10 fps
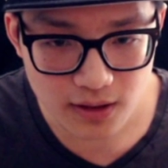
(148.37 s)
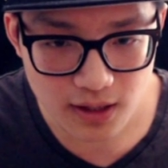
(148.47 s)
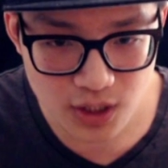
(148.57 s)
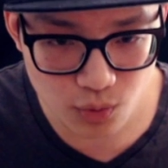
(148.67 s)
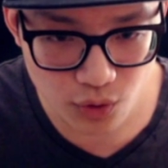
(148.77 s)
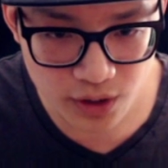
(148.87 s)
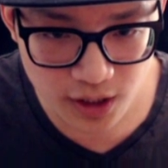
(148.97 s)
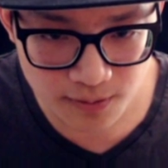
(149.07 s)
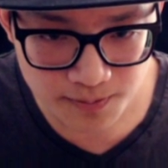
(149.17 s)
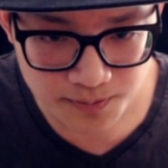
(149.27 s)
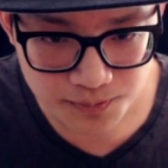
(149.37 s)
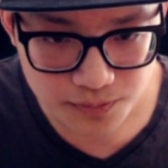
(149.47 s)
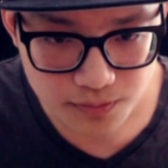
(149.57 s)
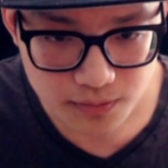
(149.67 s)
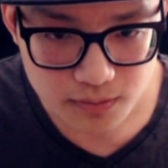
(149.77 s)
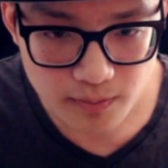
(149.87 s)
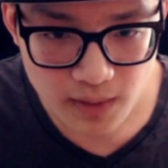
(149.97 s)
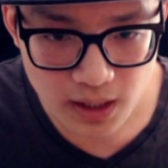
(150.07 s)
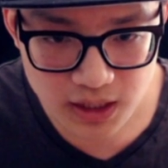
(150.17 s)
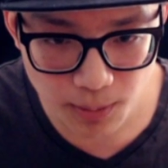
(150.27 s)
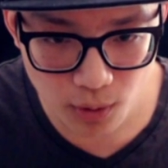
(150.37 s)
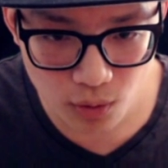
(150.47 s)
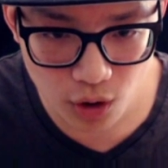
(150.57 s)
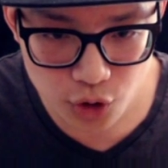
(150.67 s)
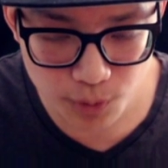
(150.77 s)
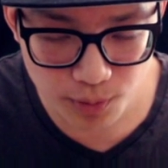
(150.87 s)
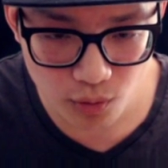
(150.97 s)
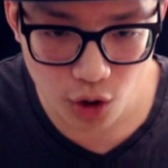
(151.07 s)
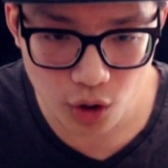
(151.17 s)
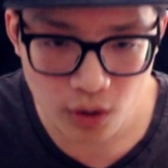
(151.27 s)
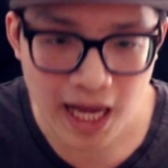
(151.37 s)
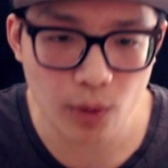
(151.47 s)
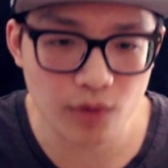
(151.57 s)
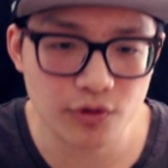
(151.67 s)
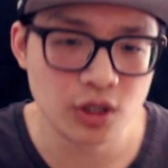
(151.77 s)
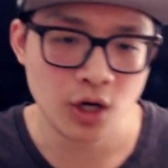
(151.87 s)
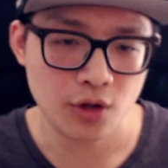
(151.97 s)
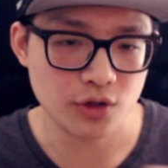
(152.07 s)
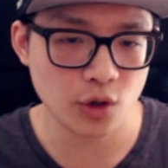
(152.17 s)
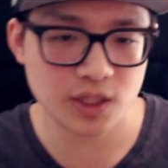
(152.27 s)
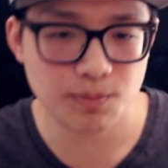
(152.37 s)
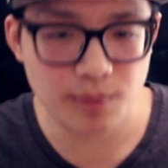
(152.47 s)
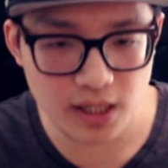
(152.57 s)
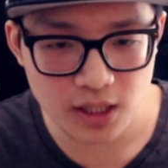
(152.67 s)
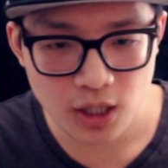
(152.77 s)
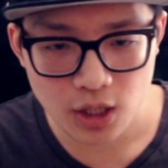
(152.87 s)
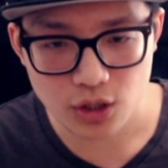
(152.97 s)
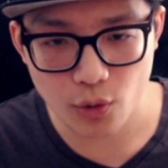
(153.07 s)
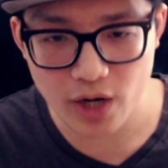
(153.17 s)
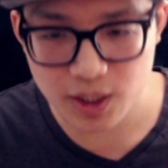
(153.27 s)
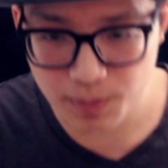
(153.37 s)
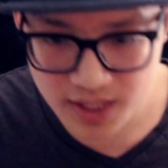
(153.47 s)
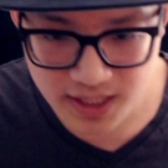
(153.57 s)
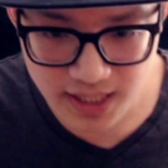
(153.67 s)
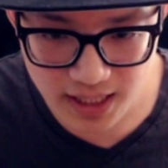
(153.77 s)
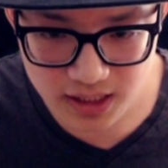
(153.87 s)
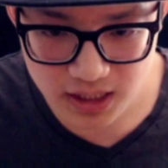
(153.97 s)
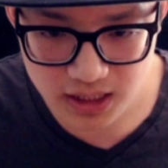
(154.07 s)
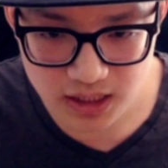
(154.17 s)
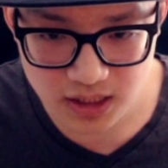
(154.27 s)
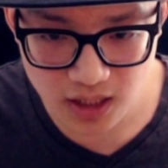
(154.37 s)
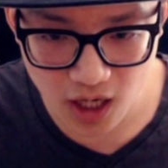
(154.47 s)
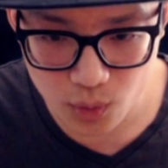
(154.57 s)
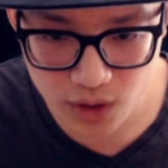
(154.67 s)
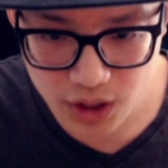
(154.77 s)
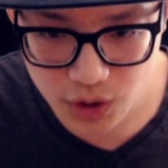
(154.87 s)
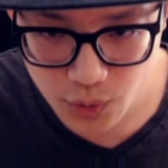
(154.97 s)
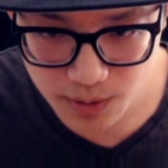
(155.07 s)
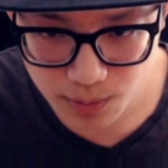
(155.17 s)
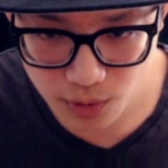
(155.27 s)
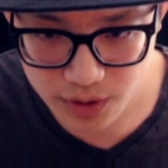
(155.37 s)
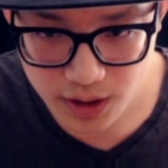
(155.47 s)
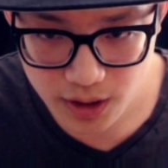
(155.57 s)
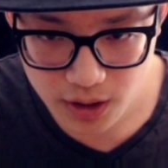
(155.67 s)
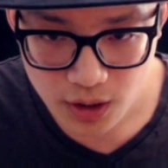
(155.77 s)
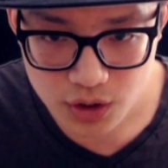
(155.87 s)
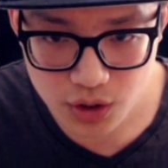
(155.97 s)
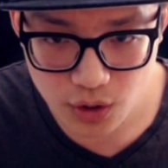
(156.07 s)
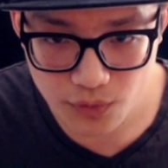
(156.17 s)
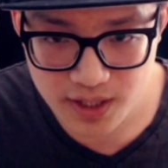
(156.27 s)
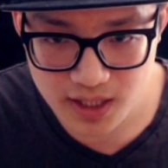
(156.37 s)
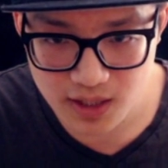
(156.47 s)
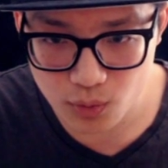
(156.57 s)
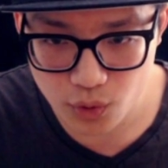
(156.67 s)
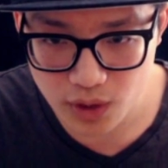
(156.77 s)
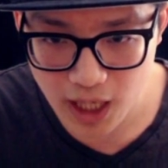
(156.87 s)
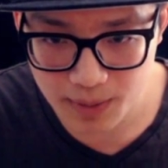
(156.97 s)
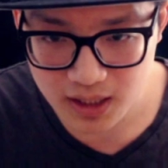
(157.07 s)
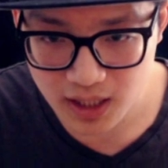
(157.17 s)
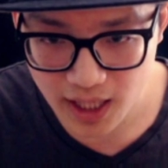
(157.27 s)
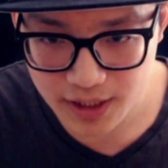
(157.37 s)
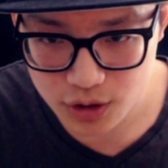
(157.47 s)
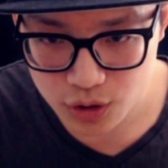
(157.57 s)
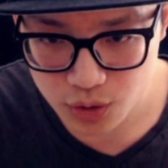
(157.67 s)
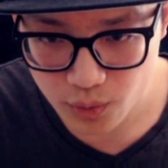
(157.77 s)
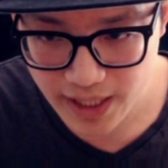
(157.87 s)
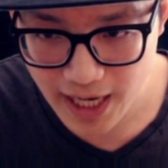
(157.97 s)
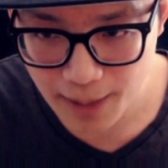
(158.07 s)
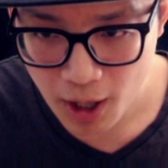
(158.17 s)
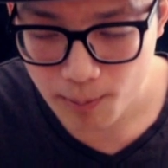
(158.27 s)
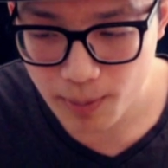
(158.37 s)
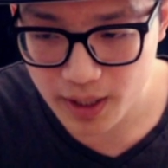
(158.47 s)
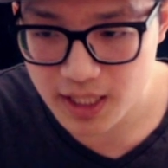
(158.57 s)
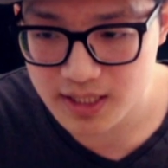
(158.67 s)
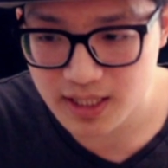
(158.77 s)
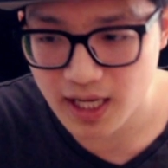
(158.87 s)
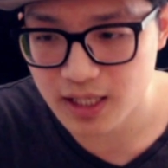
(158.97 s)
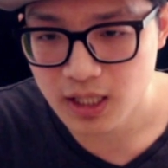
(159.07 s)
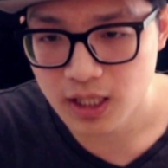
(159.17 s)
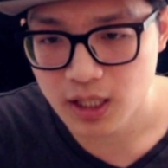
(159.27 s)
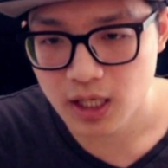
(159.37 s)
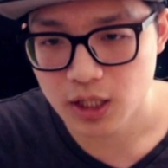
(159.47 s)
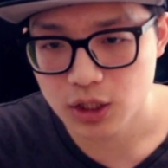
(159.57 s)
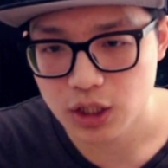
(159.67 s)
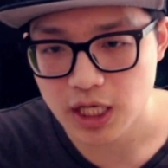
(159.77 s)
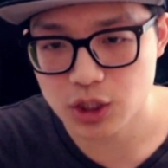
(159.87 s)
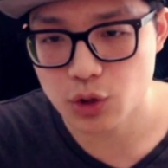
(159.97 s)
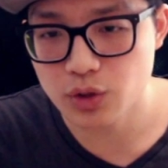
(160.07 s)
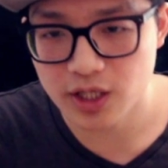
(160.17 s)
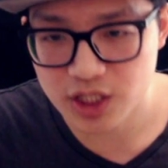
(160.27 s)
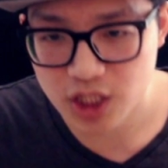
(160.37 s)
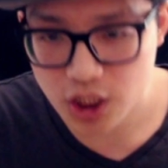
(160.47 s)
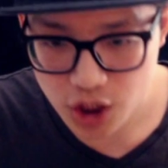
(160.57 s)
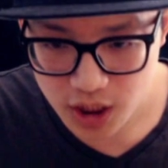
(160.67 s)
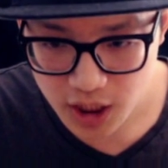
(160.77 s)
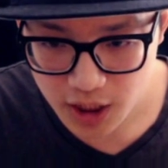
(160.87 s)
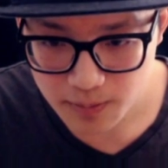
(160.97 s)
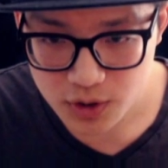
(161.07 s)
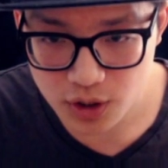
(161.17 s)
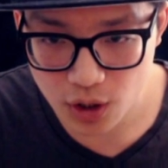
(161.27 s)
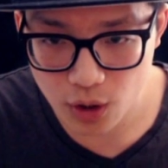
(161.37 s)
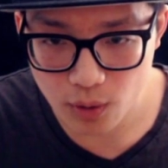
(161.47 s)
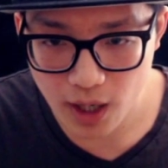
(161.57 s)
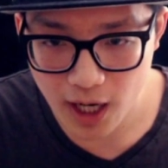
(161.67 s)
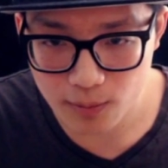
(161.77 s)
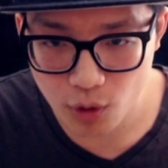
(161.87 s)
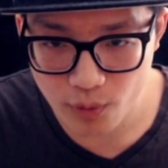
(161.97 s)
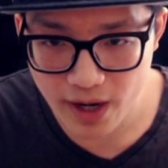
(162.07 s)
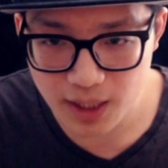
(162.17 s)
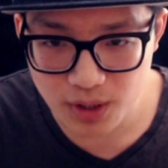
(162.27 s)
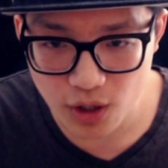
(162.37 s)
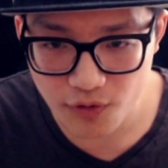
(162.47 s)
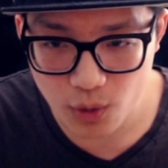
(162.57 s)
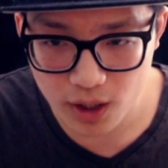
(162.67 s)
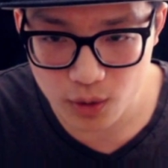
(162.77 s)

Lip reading: this rune here, double roll, triple roll. However, there's no speed, no HP percent, not really usable here. So this is a rune I'm inclined to reap, but he said it's using on his dungeon team. So Roran, let me know if you want to